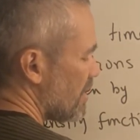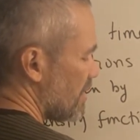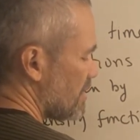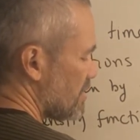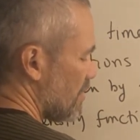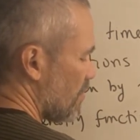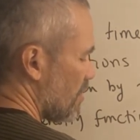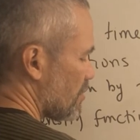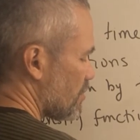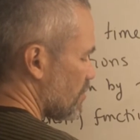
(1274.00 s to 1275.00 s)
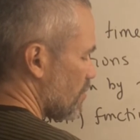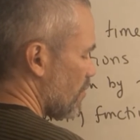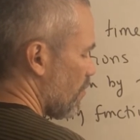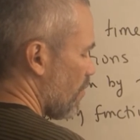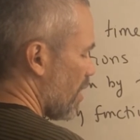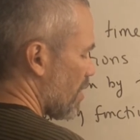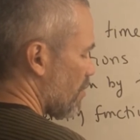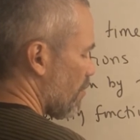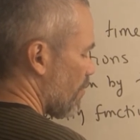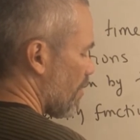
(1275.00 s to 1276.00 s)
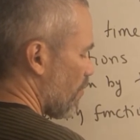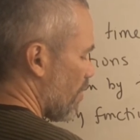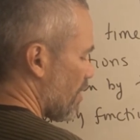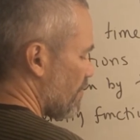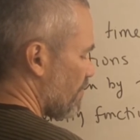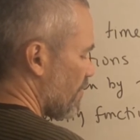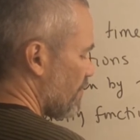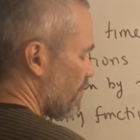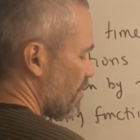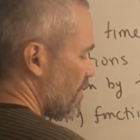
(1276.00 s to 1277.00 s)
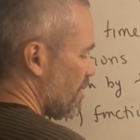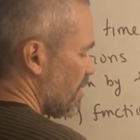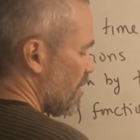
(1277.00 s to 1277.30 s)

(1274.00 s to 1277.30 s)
is equal to 1 over 150,